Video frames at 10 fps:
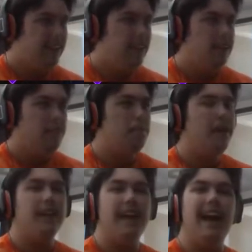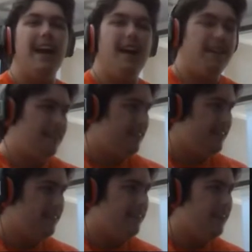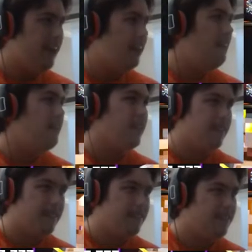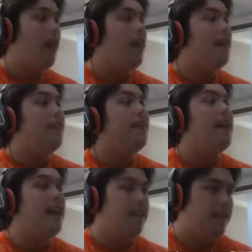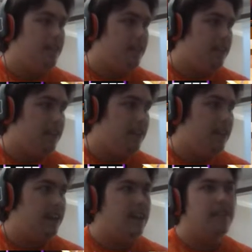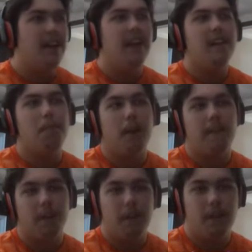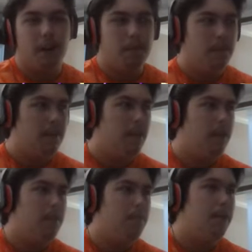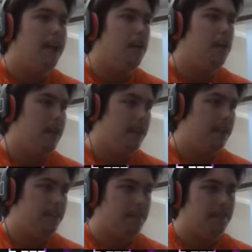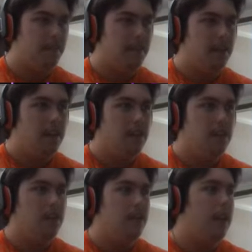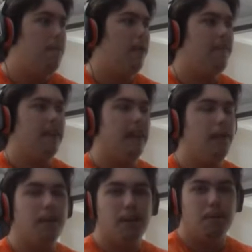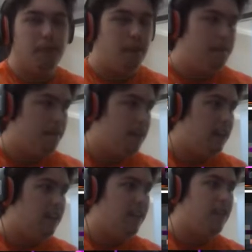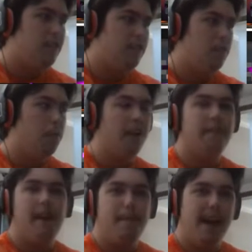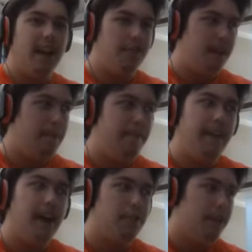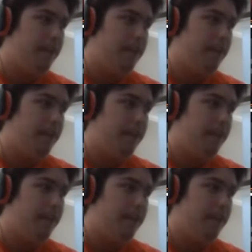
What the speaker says: Just pure chaos. I love it. This is not the perfect Wither Armor. By no means. Not perfect in any way, shape, or form. This has one very bad enchantment, Fire Trail.